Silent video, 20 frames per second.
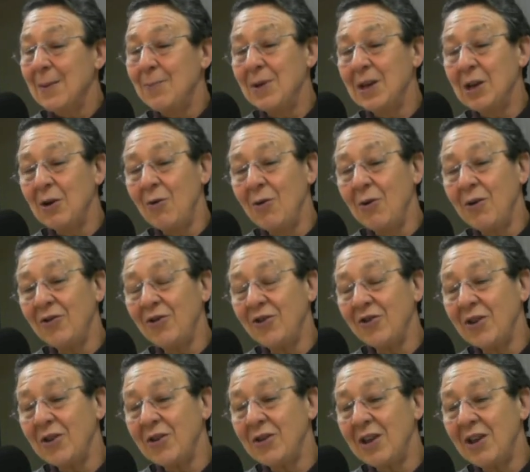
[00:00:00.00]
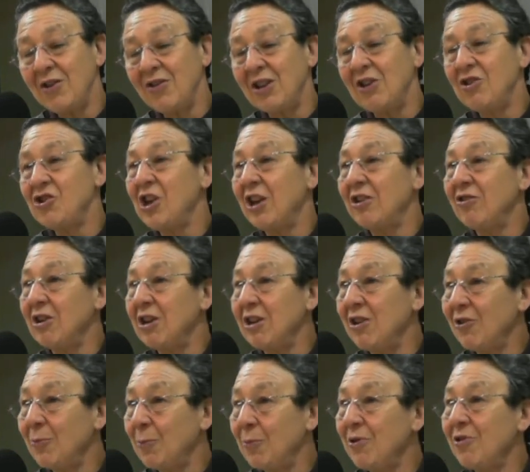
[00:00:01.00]
Because there's Le
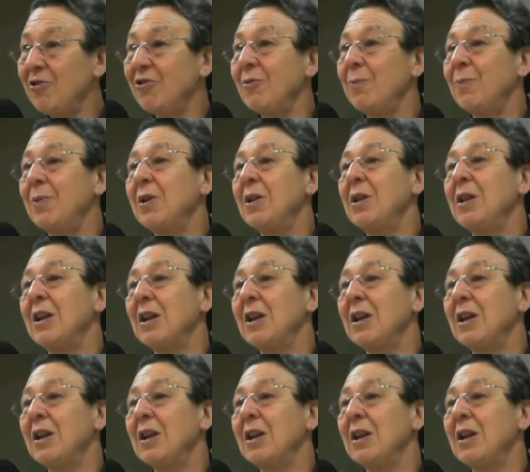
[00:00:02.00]
Chatelier's principle